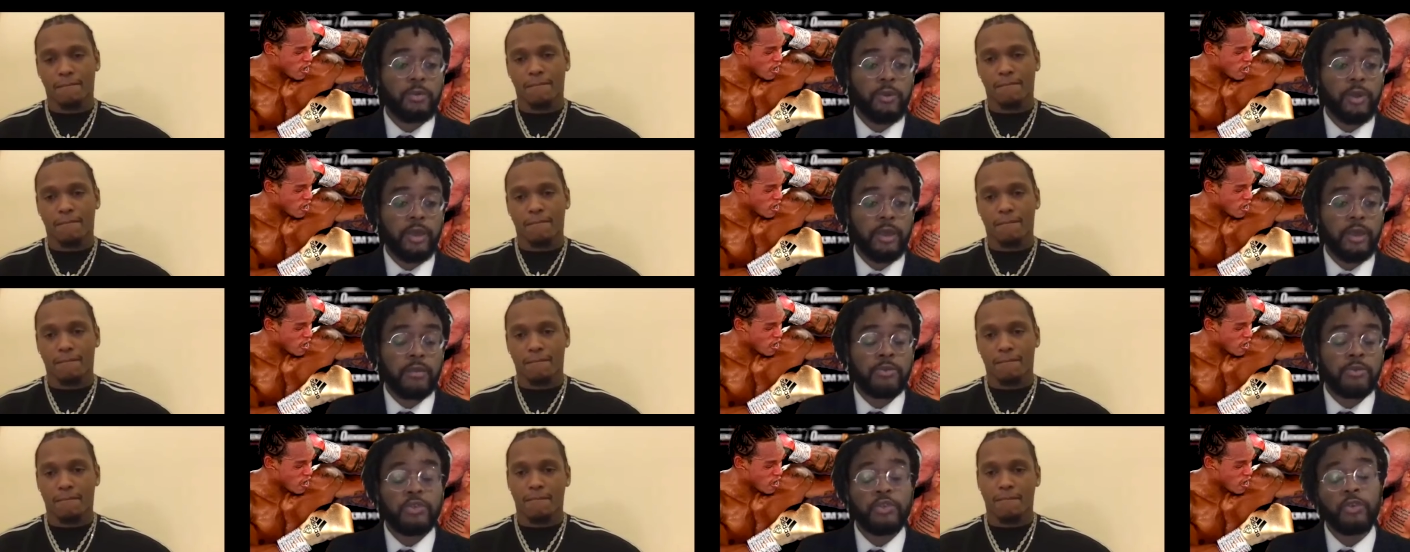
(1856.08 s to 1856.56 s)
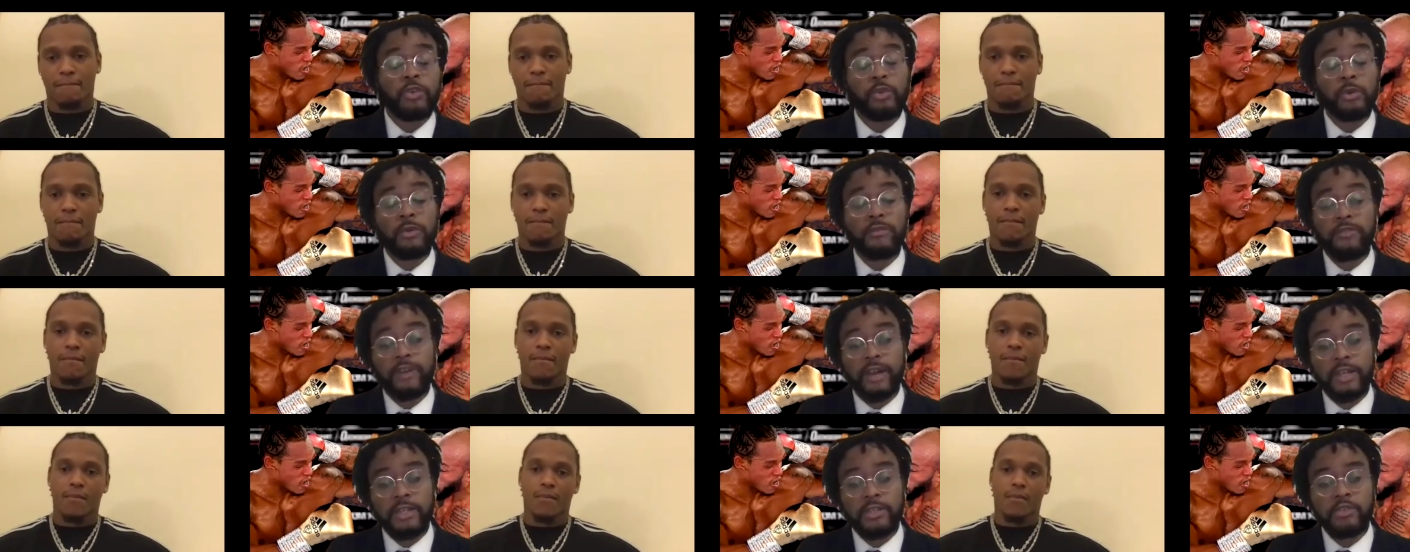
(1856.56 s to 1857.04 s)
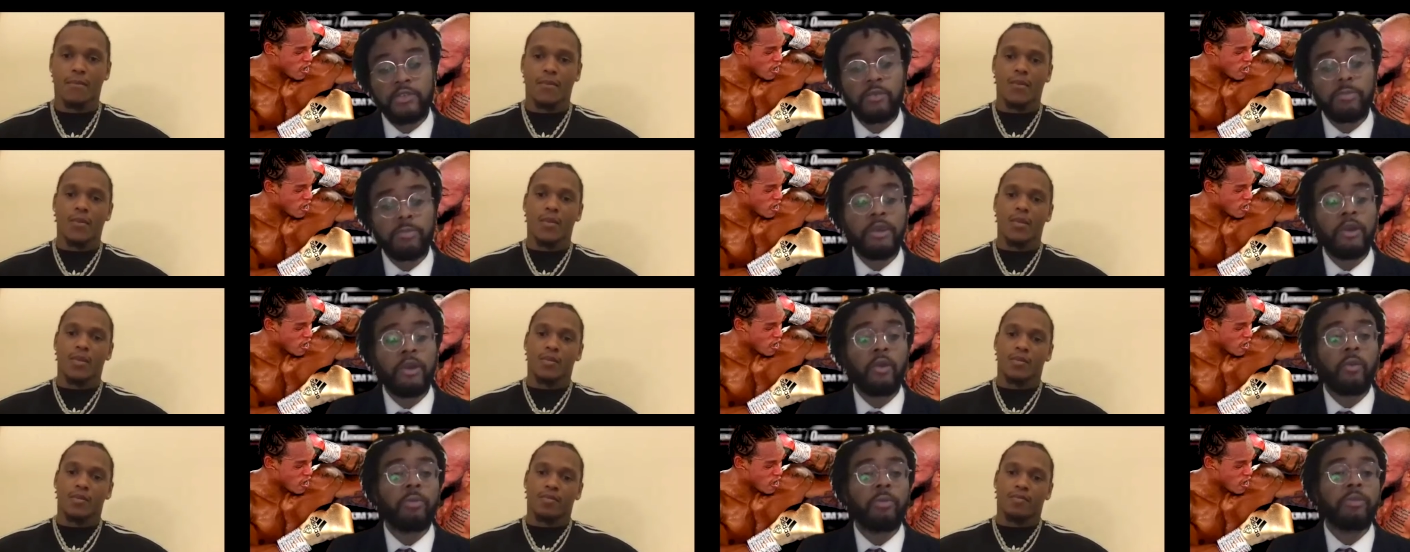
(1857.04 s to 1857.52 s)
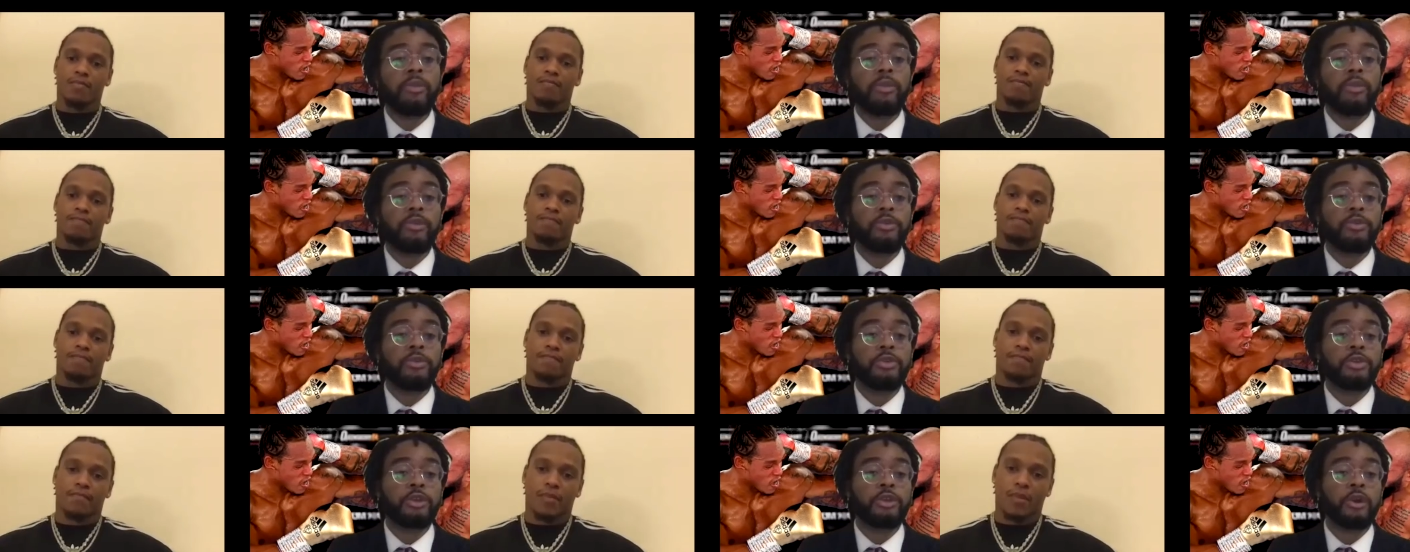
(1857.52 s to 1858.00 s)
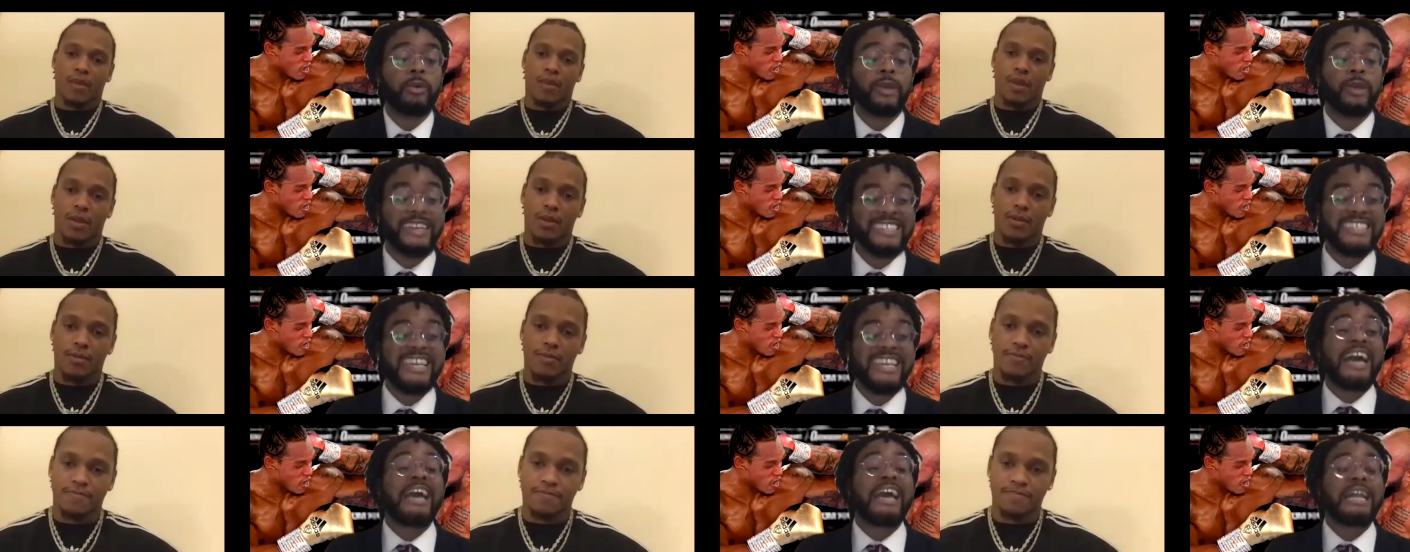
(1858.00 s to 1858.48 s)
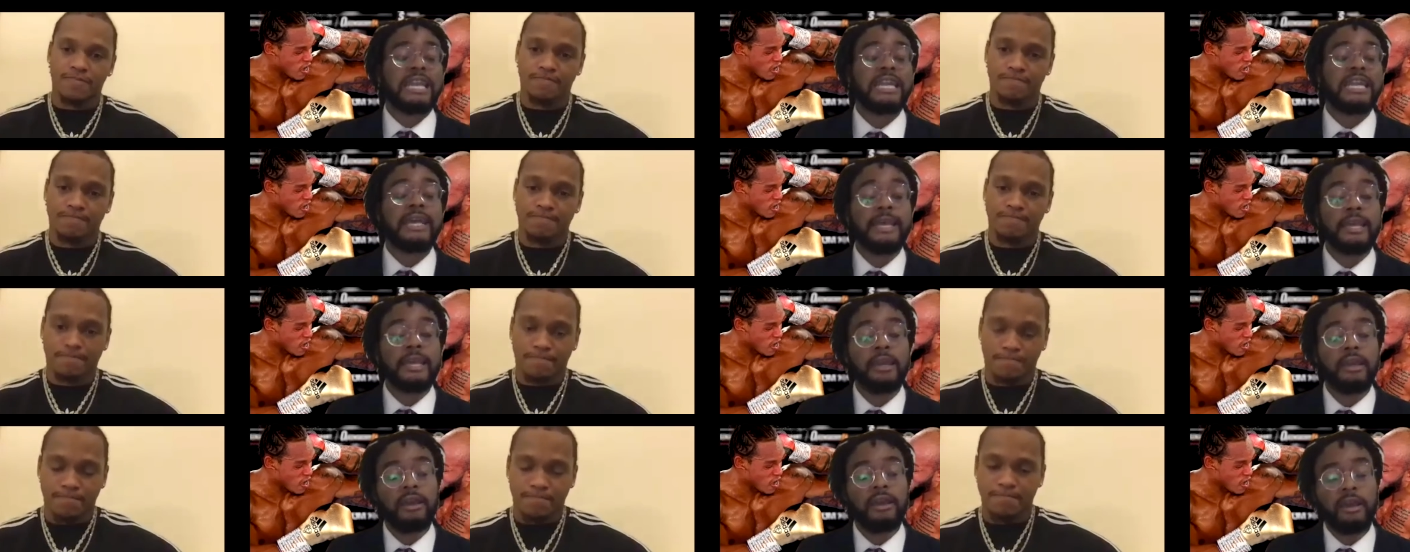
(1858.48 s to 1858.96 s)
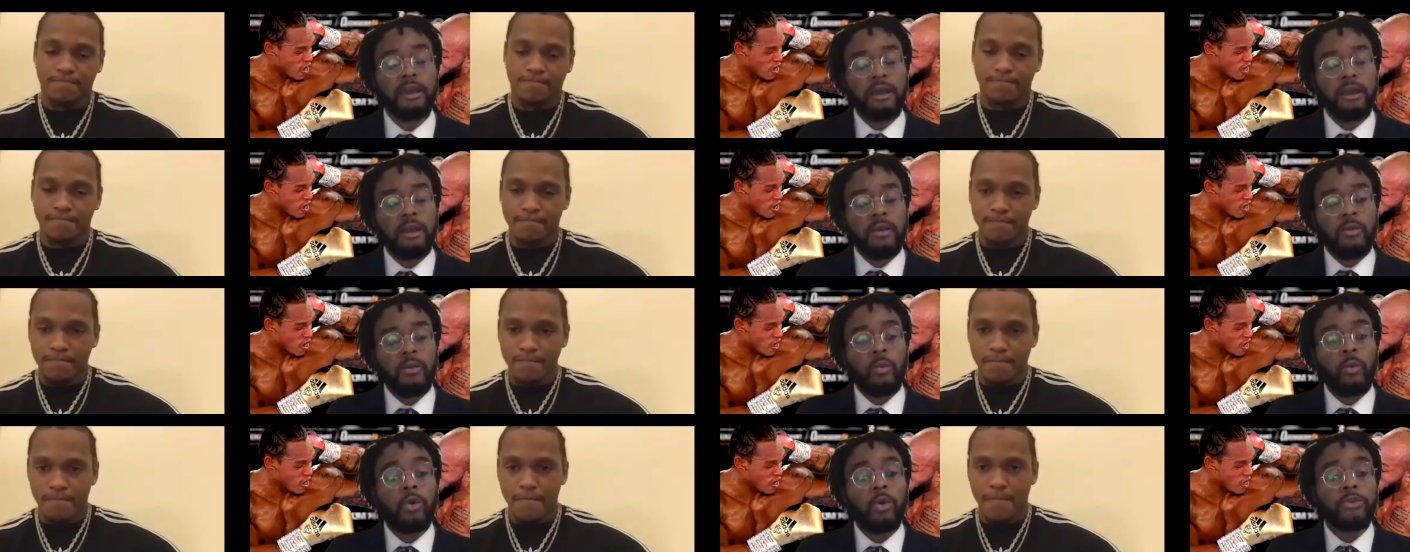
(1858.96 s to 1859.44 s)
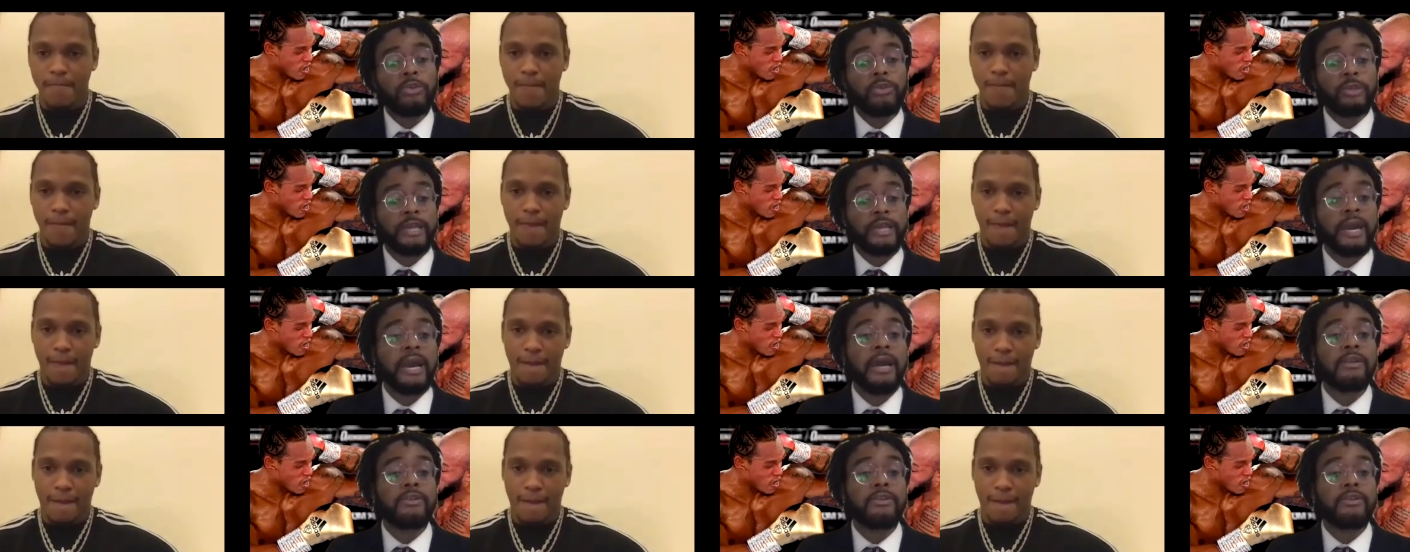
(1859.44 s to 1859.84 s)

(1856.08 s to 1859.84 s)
Speaker 1: and I'm sure your fans will be hoping that you show exactly what you can